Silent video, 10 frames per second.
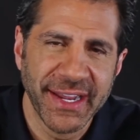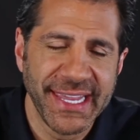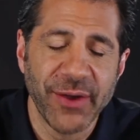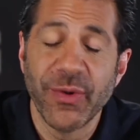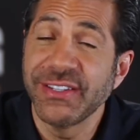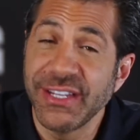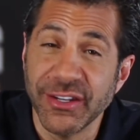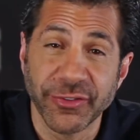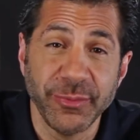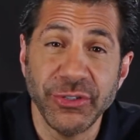I can't wait to hear
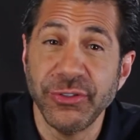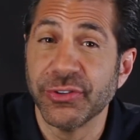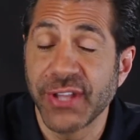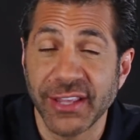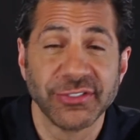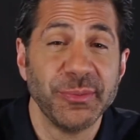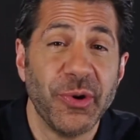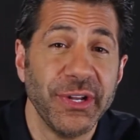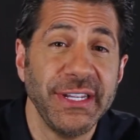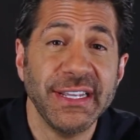from you, your
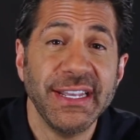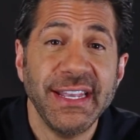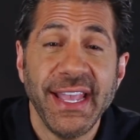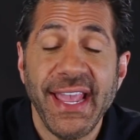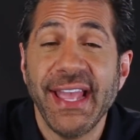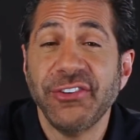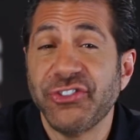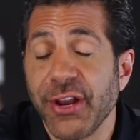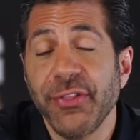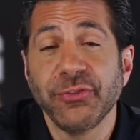testimony, and
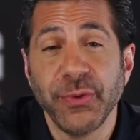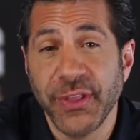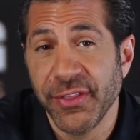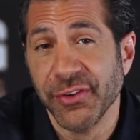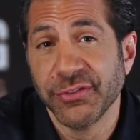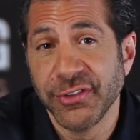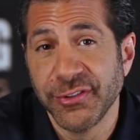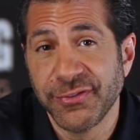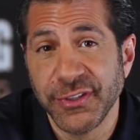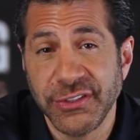share this with others.
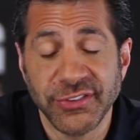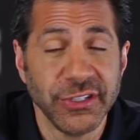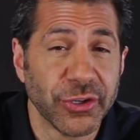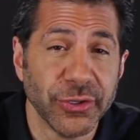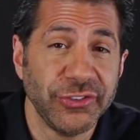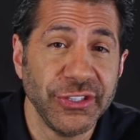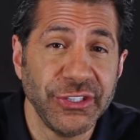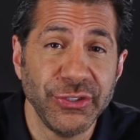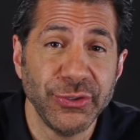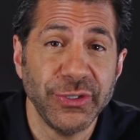If it's encouraging
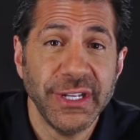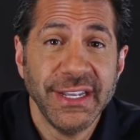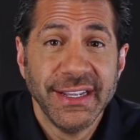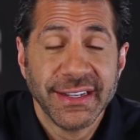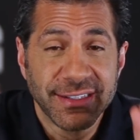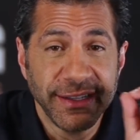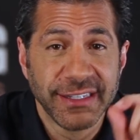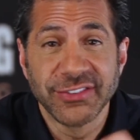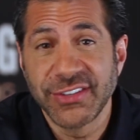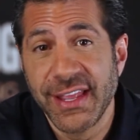you,
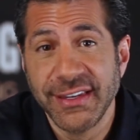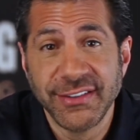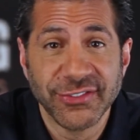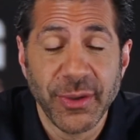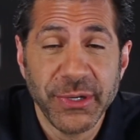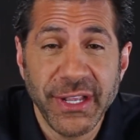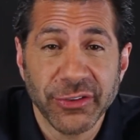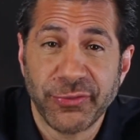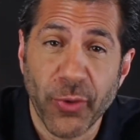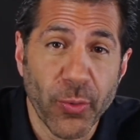click send to somebody else,
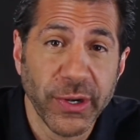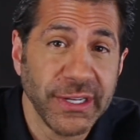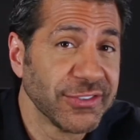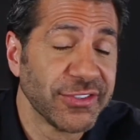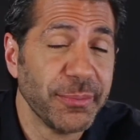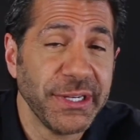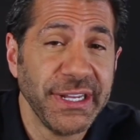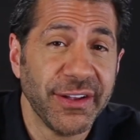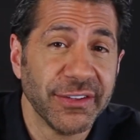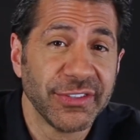forward it to somebody
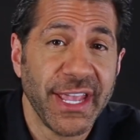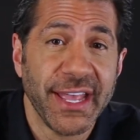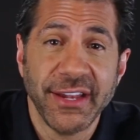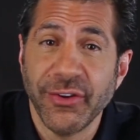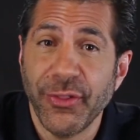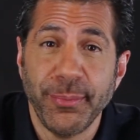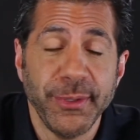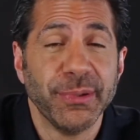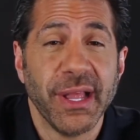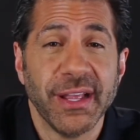else, and I know they'll be
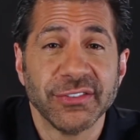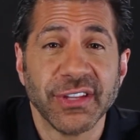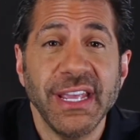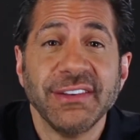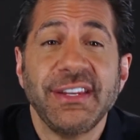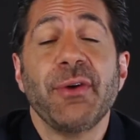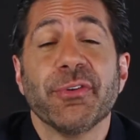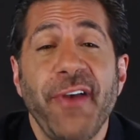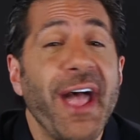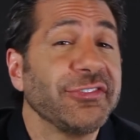blessed. Today we're
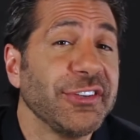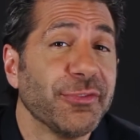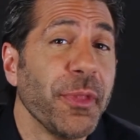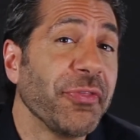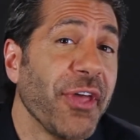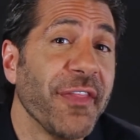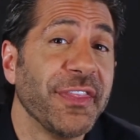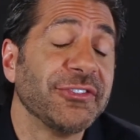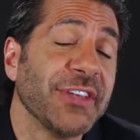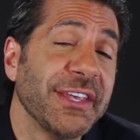fasting from the thought
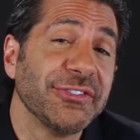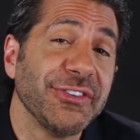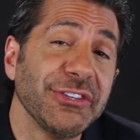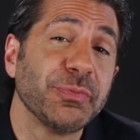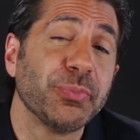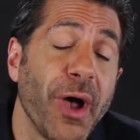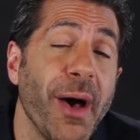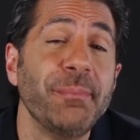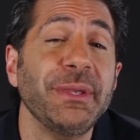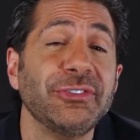that says, this
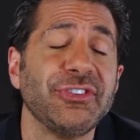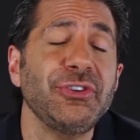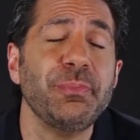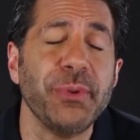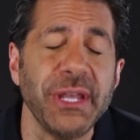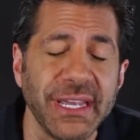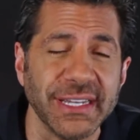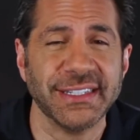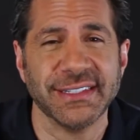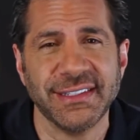problem is too
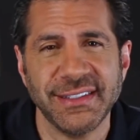big.